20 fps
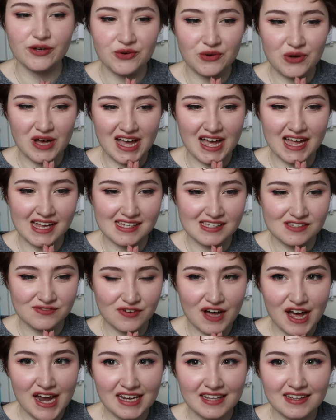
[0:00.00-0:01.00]
So it is
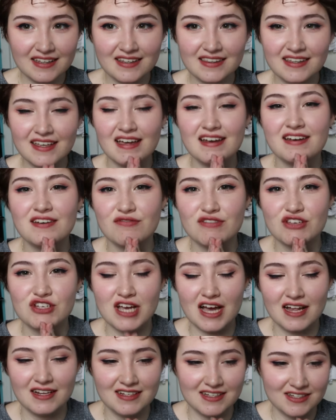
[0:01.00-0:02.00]
finally the end of the
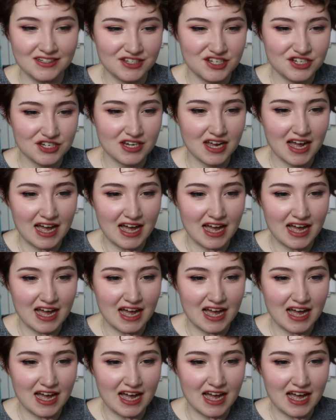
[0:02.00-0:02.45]
challenge.